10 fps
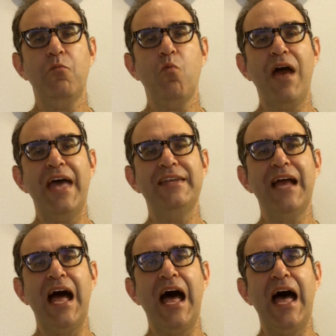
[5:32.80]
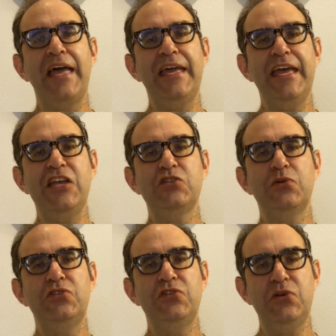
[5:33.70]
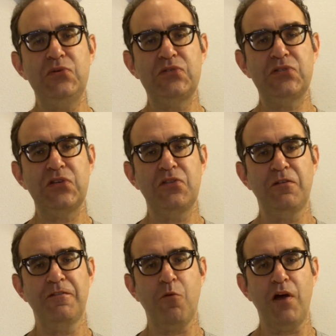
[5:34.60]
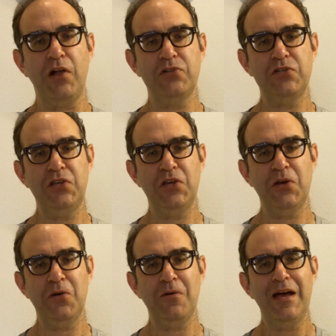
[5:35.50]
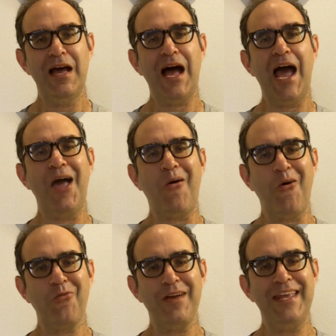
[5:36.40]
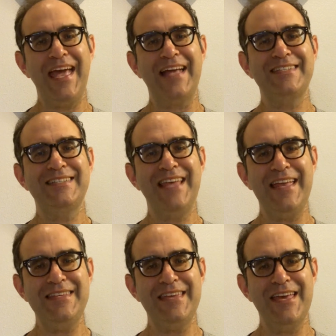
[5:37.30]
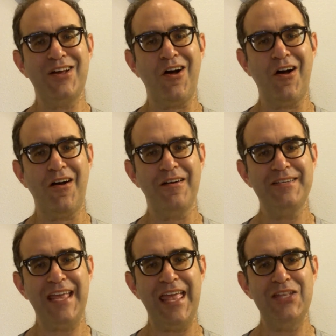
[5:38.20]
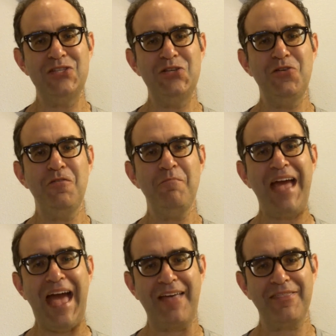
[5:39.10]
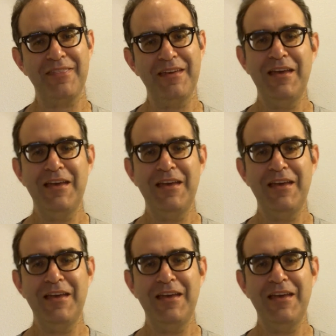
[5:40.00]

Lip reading: when I introduced the foil to you, I already extended art into math.